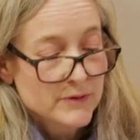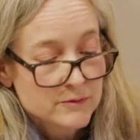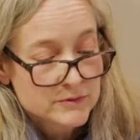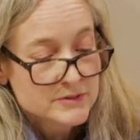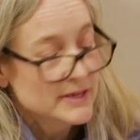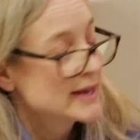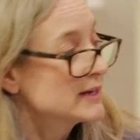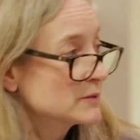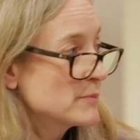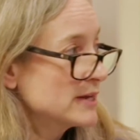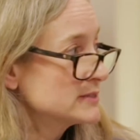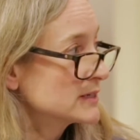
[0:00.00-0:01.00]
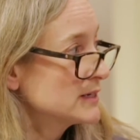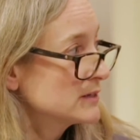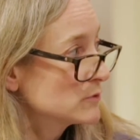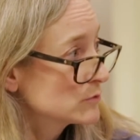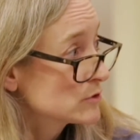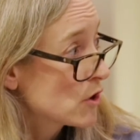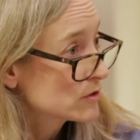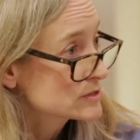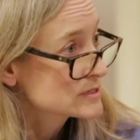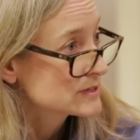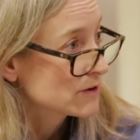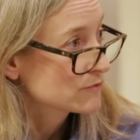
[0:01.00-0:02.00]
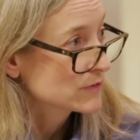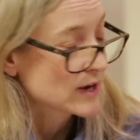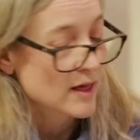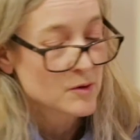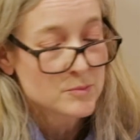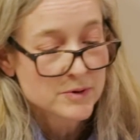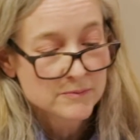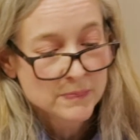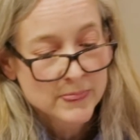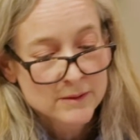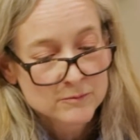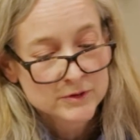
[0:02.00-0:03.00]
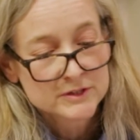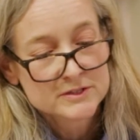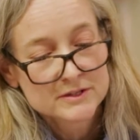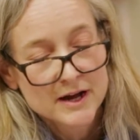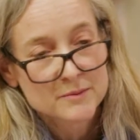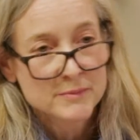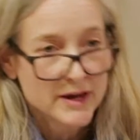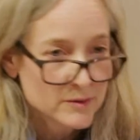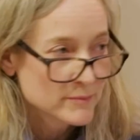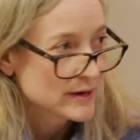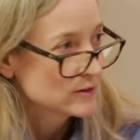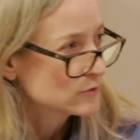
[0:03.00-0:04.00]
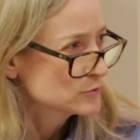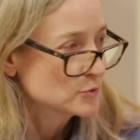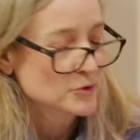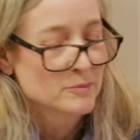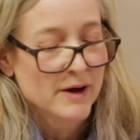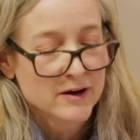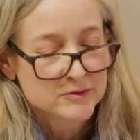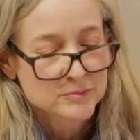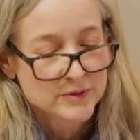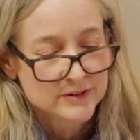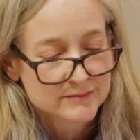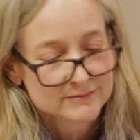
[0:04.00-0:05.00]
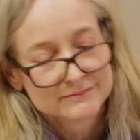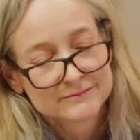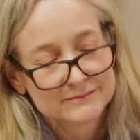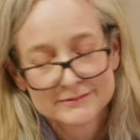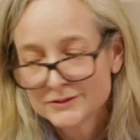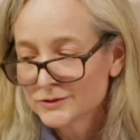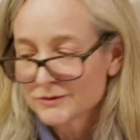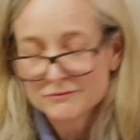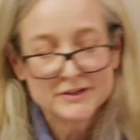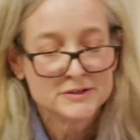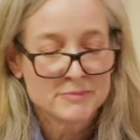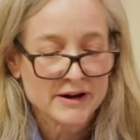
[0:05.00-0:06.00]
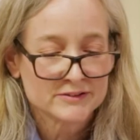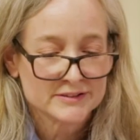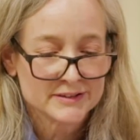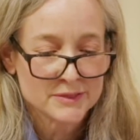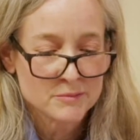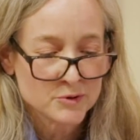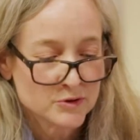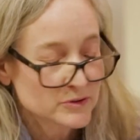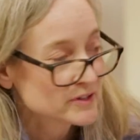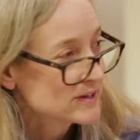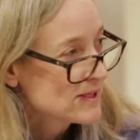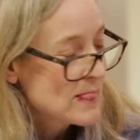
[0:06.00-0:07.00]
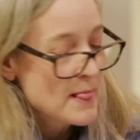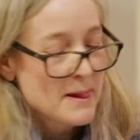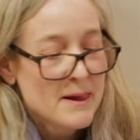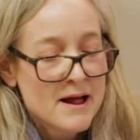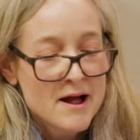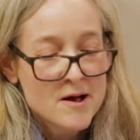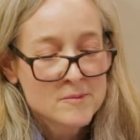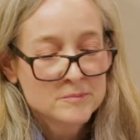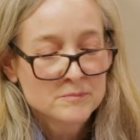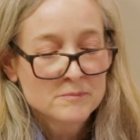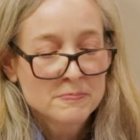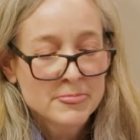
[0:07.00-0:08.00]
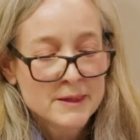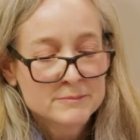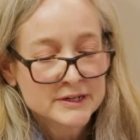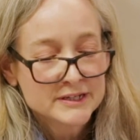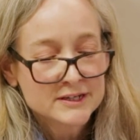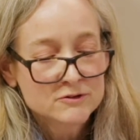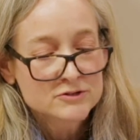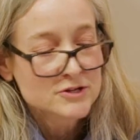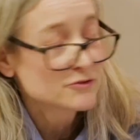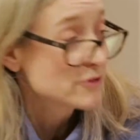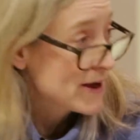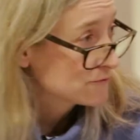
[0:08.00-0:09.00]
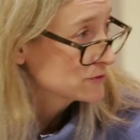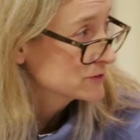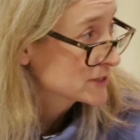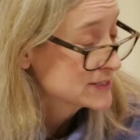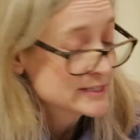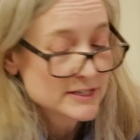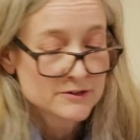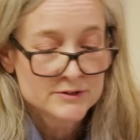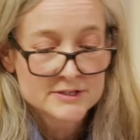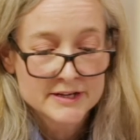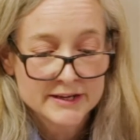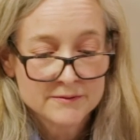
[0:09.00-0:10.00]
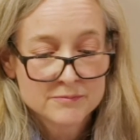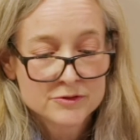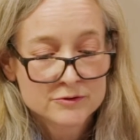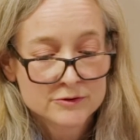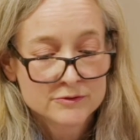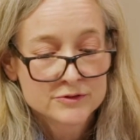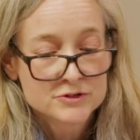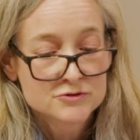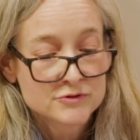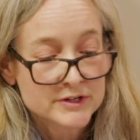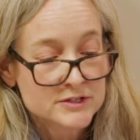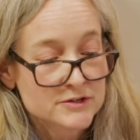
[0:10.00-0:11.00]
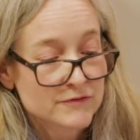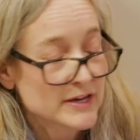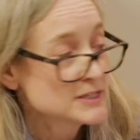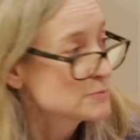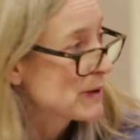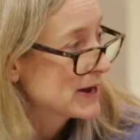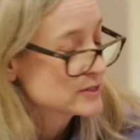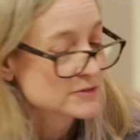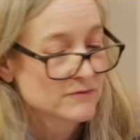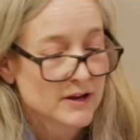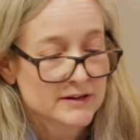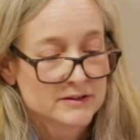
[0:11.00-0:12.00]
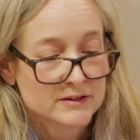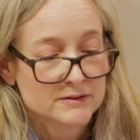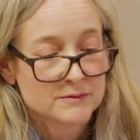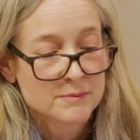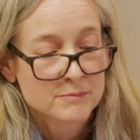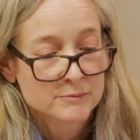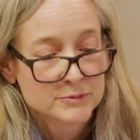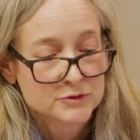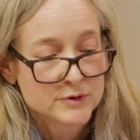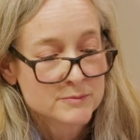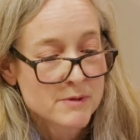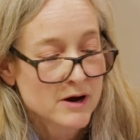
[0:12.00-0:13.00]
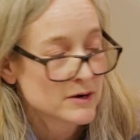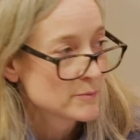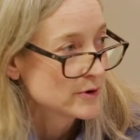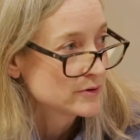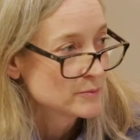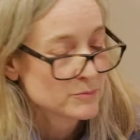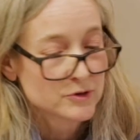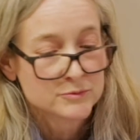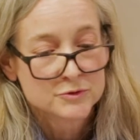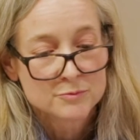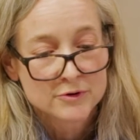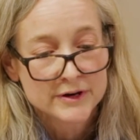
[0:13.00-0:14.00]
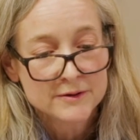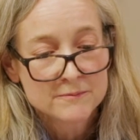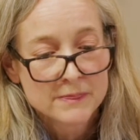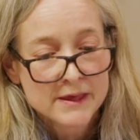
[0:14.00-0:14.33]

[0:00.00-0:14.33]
It was the enigmatically called Hot Stuff Club, which I may or may not talk about, but you can read about it in the book. But he also travelled continuously through the streets of his patch of London, between Marylebone and Bloomsbury,